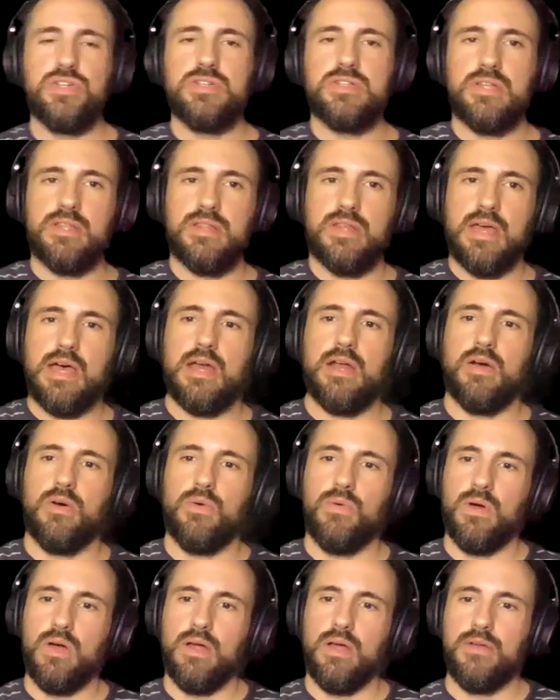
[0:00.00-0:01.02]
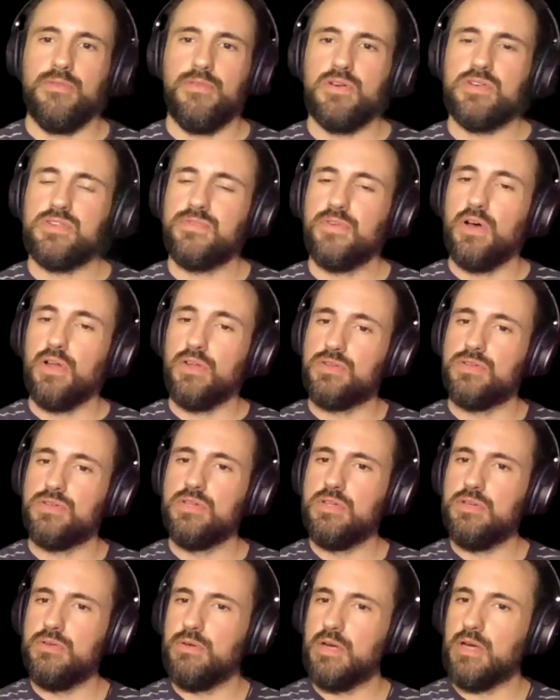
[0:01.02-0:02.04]
to that, first of all, do
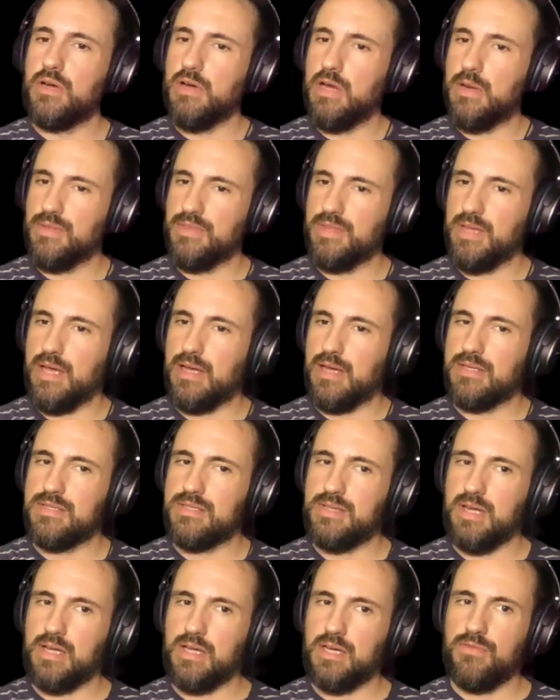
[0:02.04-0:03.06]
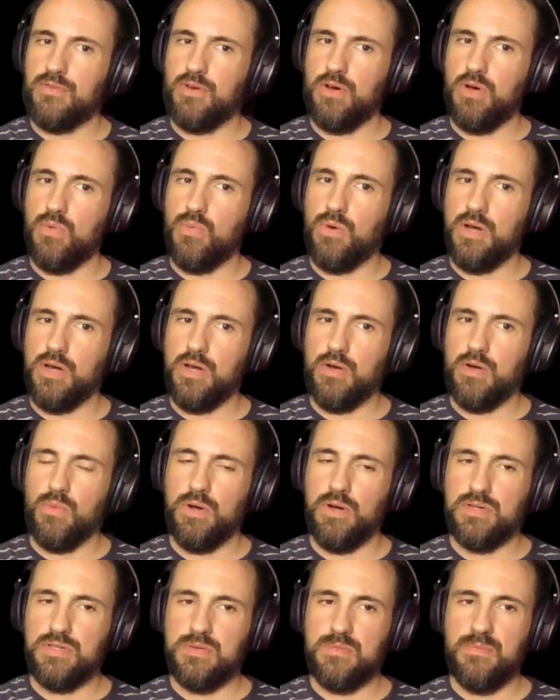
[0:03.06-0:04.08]
you agree with that? And second of all, what
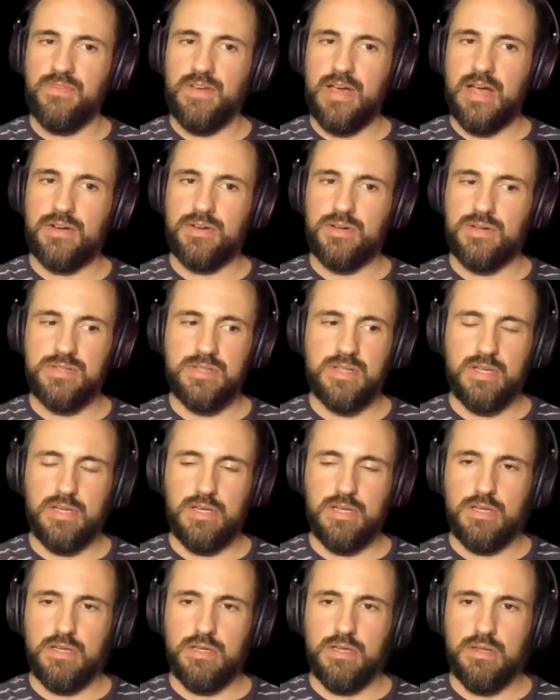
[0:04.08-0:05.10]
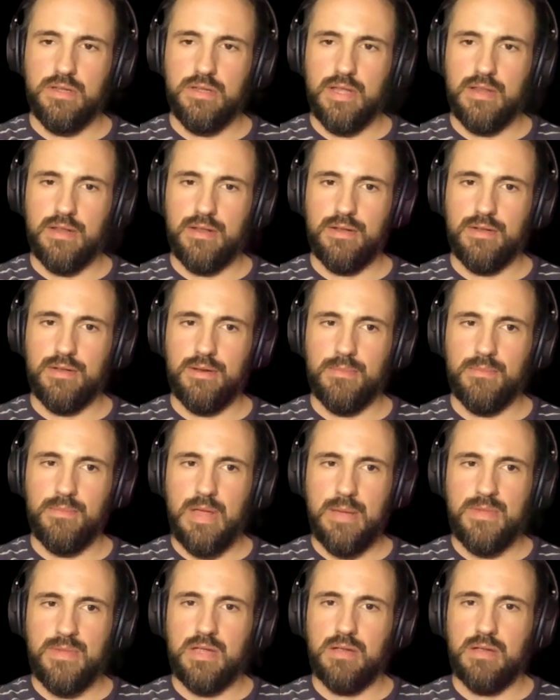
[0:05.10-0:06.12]
are some factors that
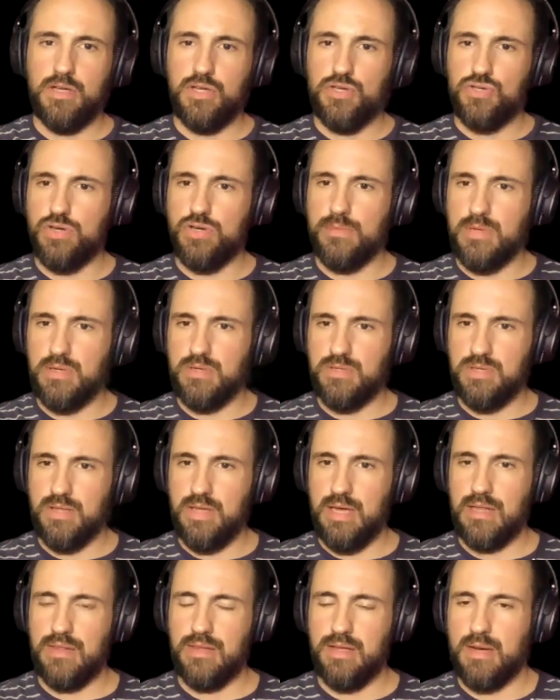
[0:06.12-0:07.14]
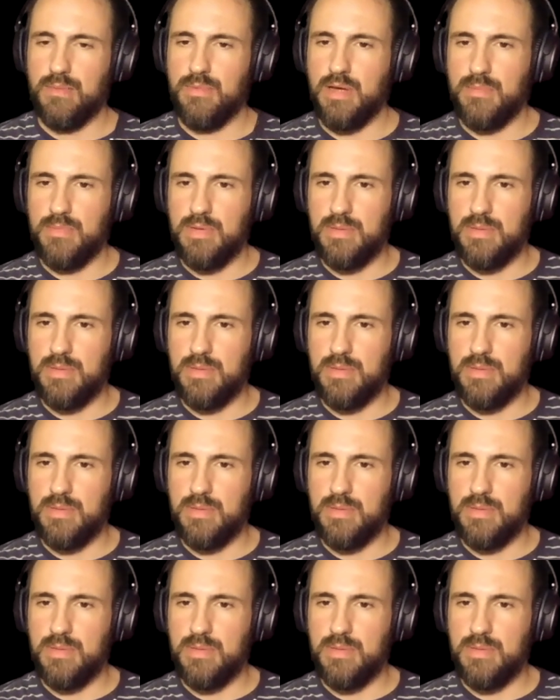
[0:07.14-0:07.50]
maybe contribute to that I might be